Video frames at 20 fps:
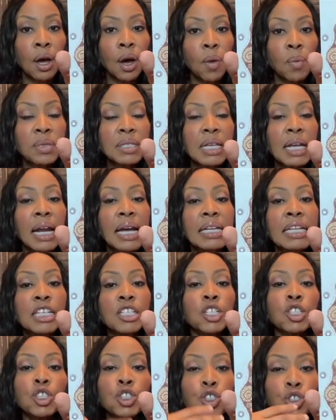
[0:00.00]
was that I need
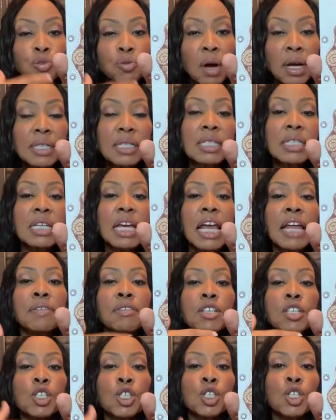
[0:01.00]
to trust in
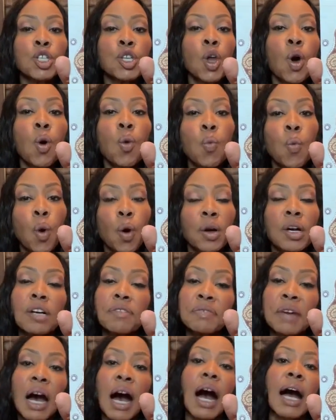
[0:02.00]
the slow work
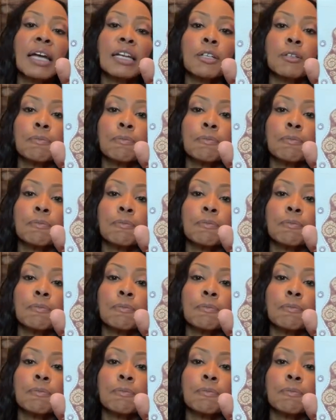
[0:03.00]
of God.